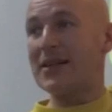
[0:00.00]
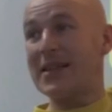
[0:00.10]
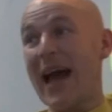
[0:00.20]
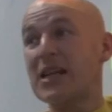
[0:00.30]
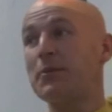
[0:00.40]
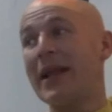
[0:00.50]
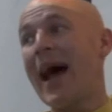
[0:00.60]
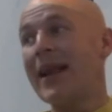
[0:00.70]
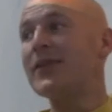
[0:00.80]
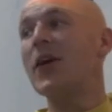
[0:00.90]
as the
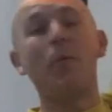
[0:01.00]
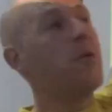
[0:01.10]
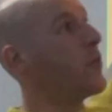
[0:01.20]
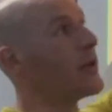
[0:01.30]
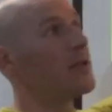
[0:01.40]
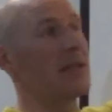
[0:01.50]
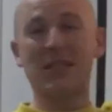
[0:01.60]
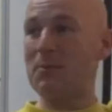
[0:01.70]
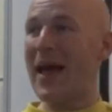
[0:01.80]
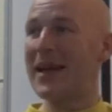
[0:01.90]
explanandum, which is
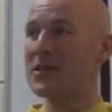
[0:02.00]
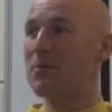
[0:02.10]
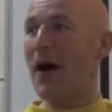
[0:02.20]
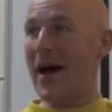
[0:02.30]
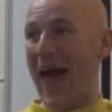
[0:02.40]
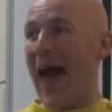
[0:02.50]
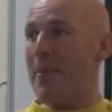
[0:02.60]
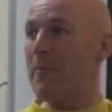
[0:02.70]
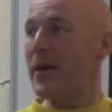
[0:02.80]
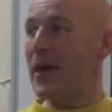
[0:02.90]
explained by
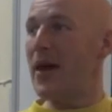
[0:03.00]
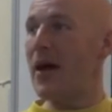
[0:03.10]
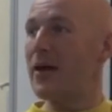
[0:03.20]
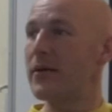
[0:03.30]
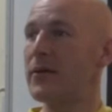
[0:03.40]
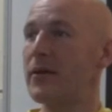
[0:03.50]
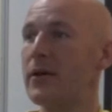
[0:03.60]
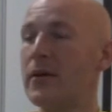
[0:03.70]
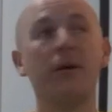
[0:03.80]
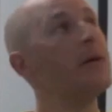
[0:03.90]
M here.
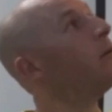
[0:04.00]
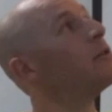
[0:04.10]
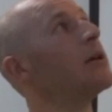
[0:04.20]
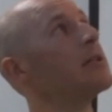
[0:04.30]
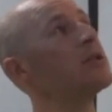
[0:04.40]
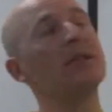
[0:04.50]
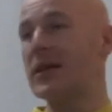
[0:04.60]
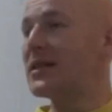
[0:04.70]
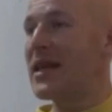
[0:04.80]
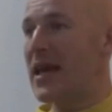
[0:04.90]
So it's interesting
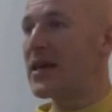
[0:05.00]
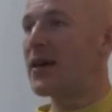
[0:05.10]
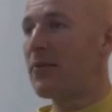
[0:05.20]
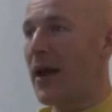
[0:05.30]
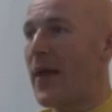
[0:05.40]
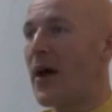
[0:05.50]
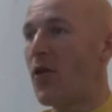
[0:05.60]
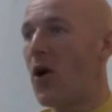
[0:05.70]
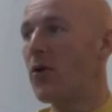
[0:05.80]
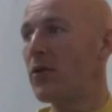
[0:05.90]
that T can play that
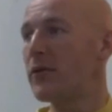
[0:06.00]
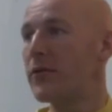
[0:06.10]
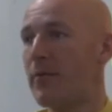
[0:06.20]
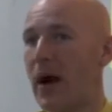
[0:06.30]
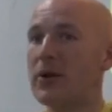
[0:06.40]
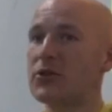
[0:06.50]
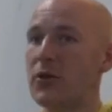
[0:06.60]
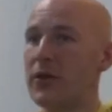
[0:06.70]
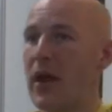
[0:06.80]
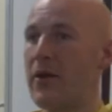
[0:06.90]
role. The
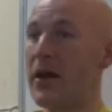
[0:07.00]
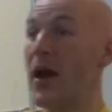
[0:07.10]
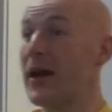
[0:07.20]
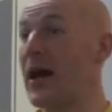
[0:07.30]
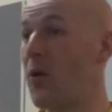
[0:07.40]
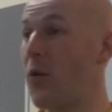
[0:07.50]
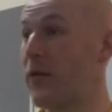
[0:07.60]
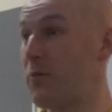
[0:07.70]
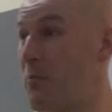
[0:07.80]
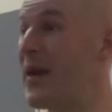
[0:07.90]
biological theory can at
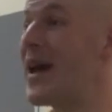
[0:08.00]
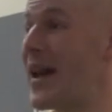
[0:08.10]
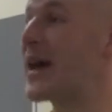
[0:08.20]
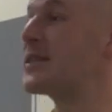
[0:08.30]
once be an